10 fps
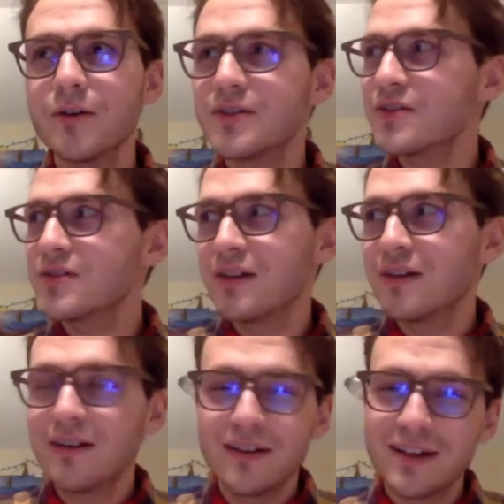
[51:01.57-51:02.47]
we just think,
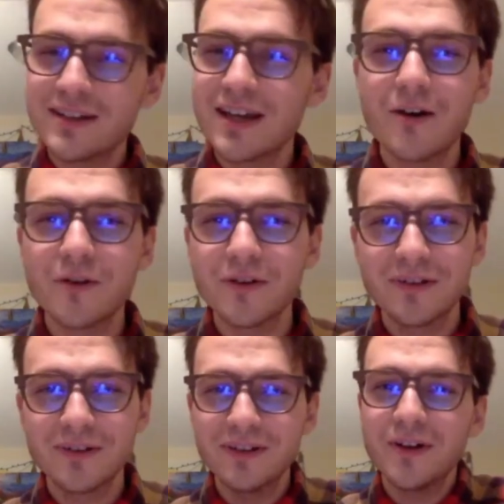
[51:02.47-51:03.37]
oh, it's
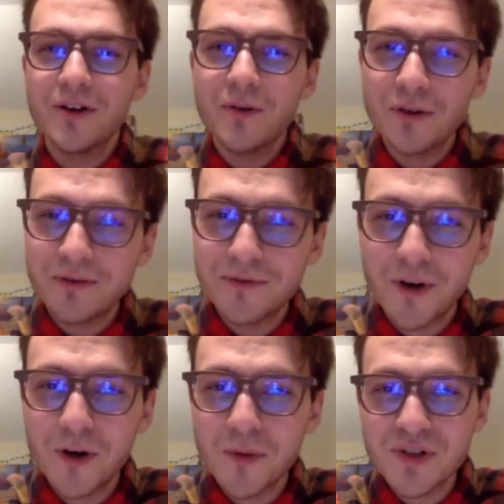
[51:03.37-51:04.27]
out,
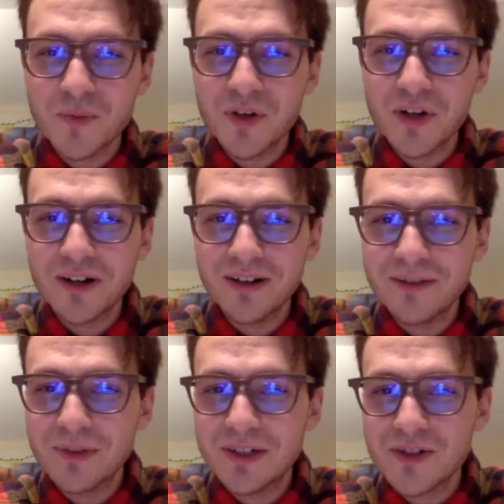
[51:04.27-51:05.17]
you know, on a
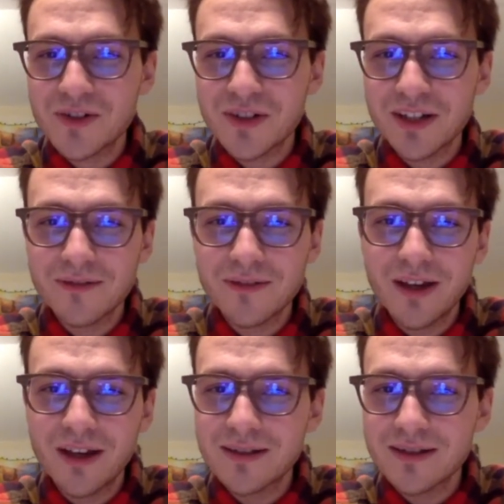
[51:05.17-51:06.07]
farm somewhere. And
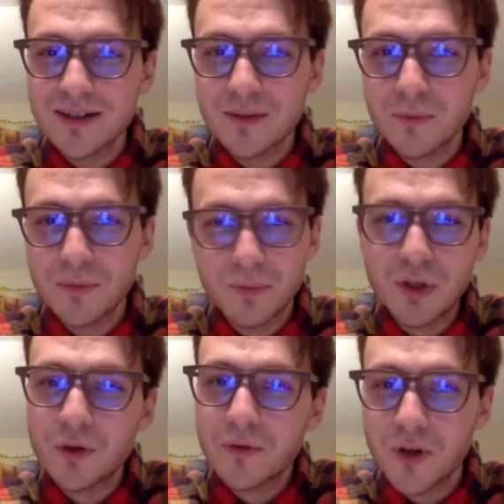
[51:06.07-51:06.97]
we just think of
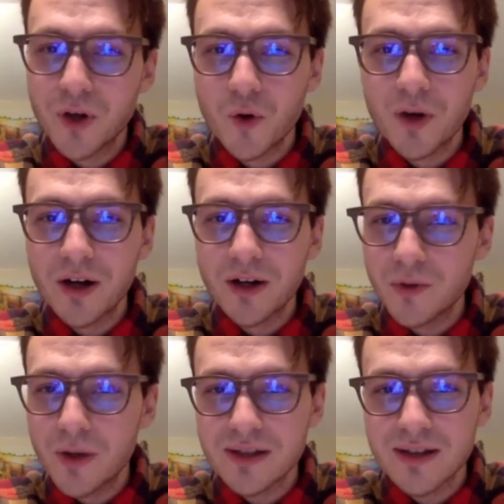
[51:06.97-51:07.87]
that as like
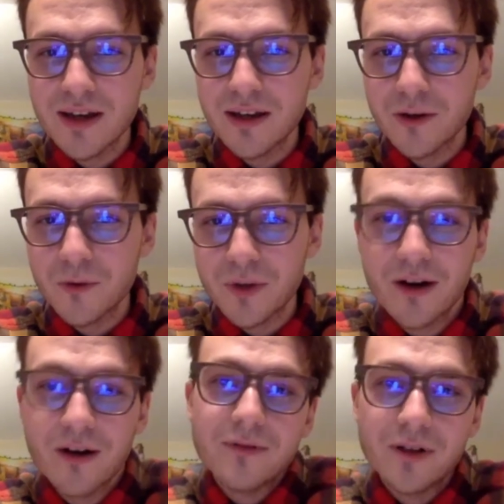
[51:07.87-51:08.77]
middle of nowhere,
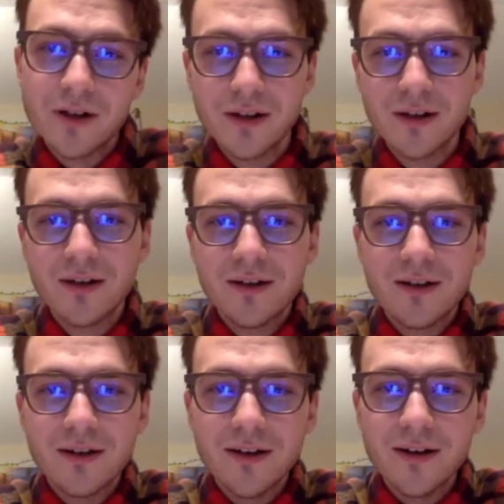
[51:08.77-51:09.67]
USA or
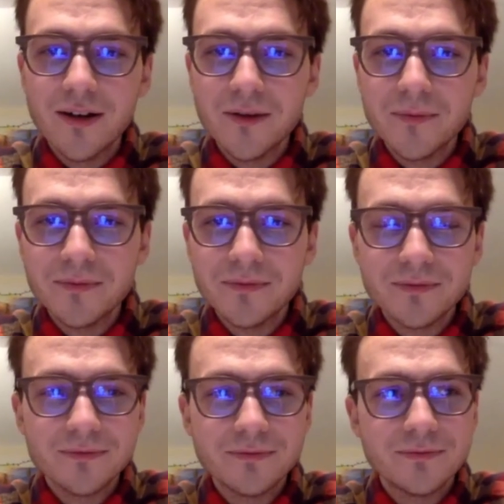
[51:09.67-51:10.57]
wherever.
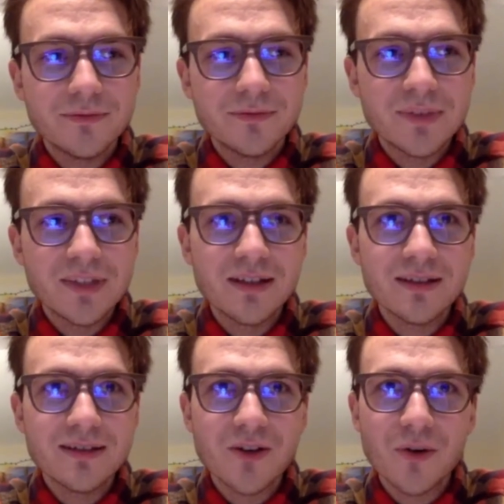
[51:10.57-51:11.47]

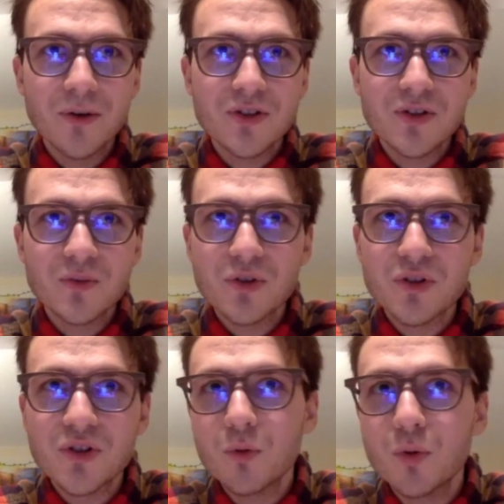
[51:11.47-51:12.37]
And
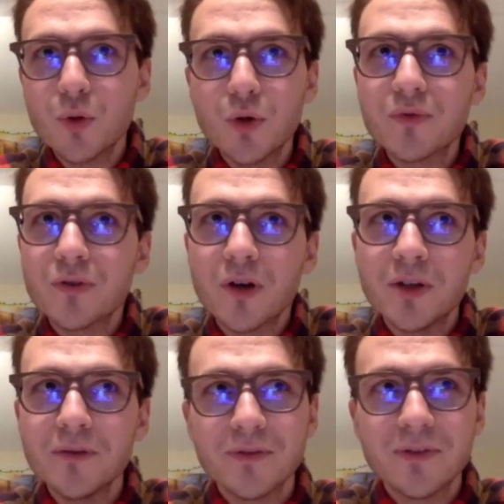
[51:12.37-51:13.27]
so it's just, we're so
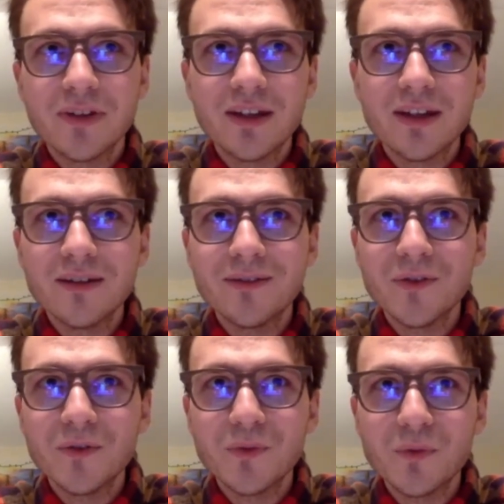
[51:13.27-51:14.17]
removed from it.
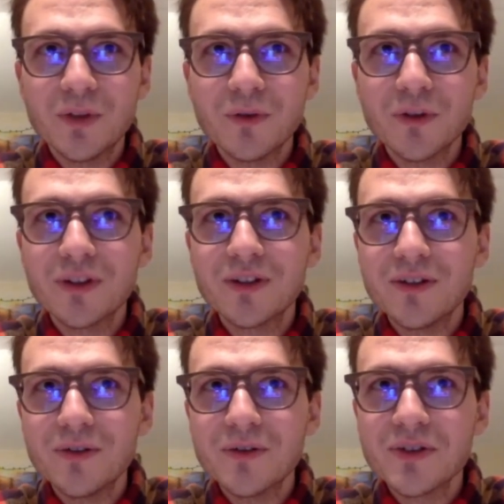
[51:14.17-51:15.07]
And
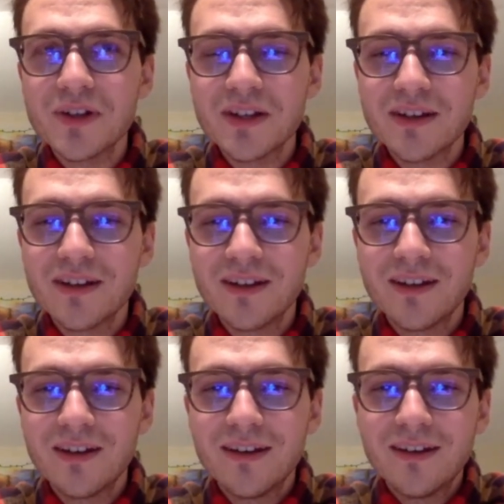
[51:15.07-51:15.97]
we really could
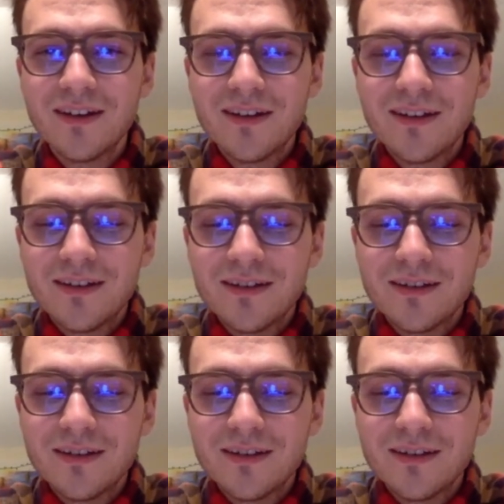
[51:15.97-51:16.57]
use like